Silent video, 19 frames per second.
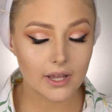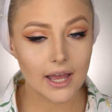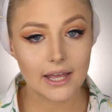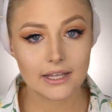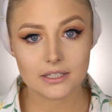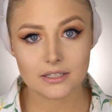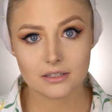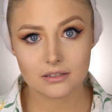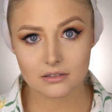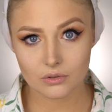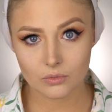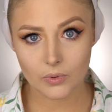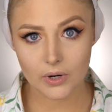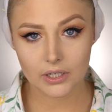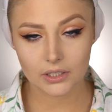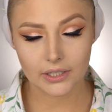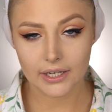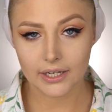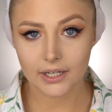as to
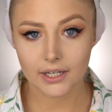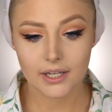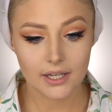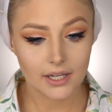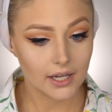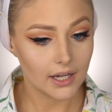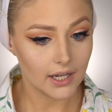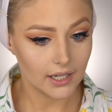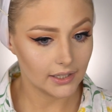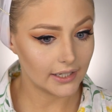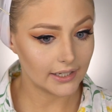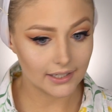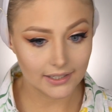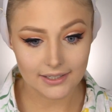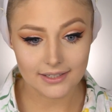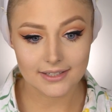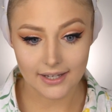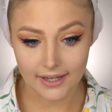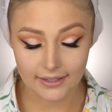where like I like an
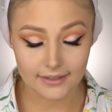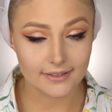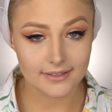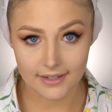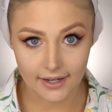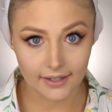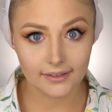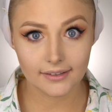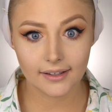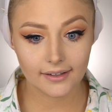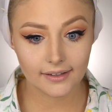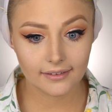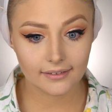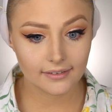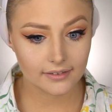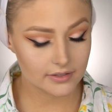intense highlight.